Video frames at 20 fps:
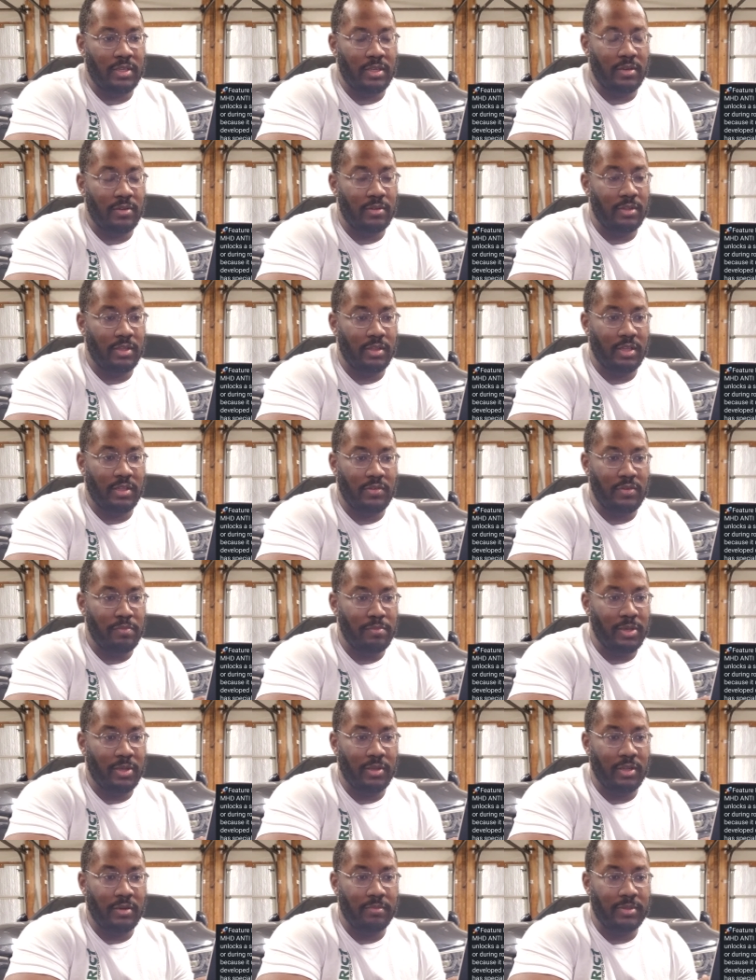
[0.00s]
It only lets you
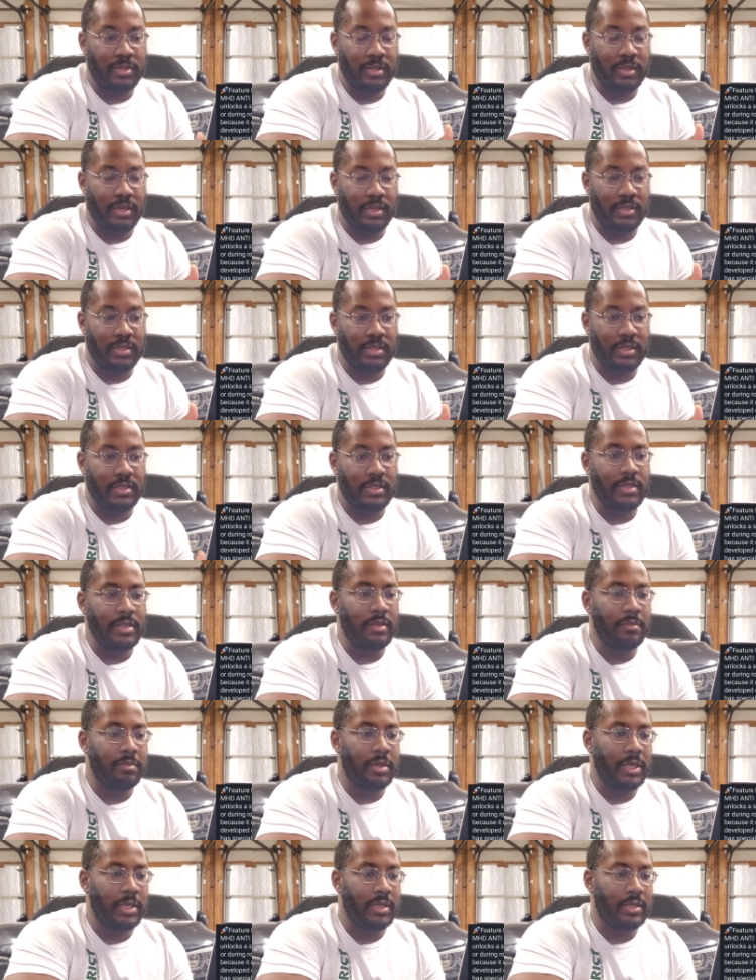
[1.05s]
build up to like
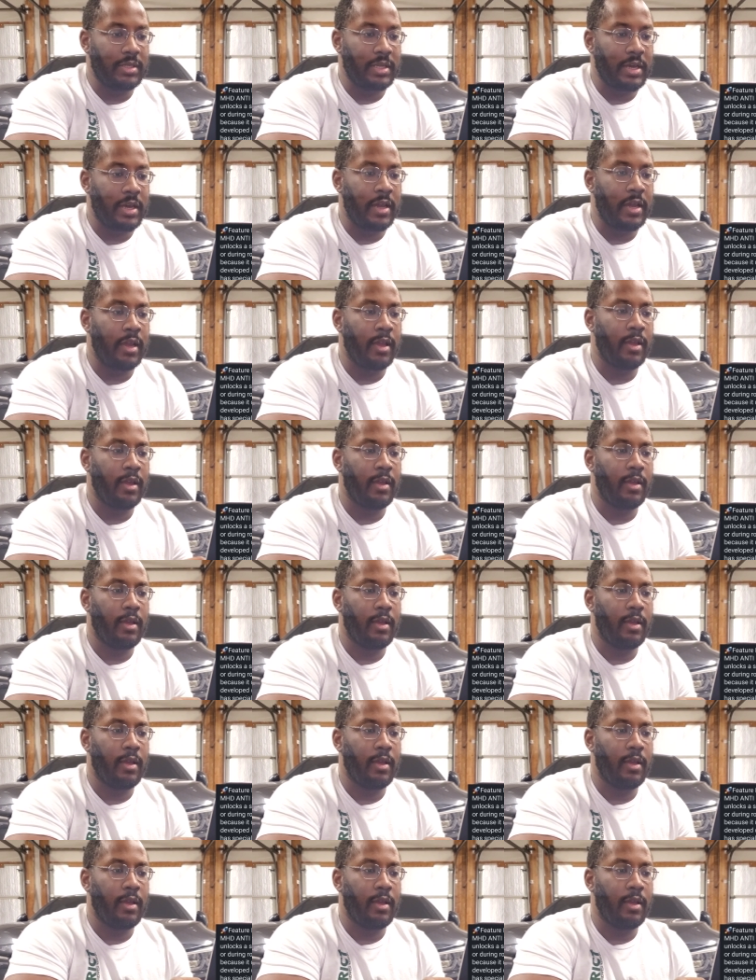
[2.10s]
16 psi.